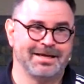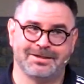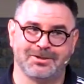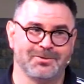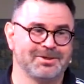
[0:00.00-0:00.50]

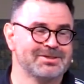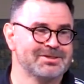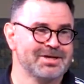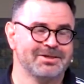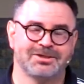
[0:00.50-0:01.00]
That dude
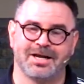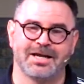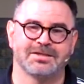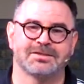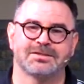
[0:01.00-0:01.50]
is such
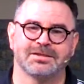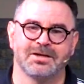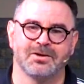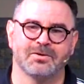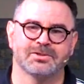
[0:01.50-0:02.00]
a
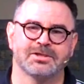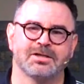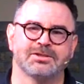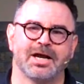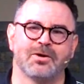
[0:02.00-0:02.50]
sinner,
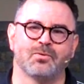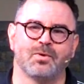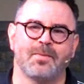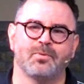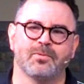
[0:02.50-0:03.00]
such a
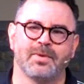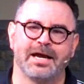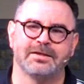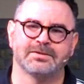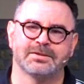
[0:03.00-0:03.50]

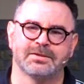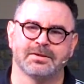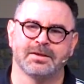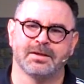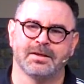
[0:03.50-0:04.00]
reprobate.
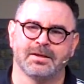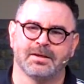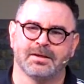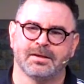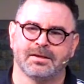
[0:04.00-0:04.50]

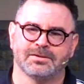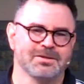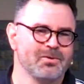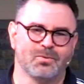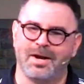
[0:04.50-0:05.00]

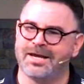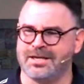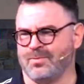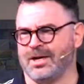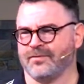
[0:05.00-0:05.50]
There's no way
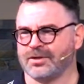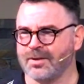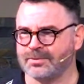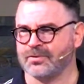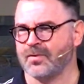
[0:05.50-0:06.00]
he would ever
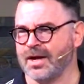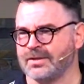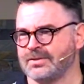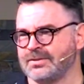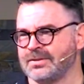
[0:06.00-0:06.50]
come to
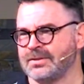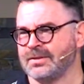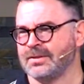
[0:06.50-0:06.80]
Christ.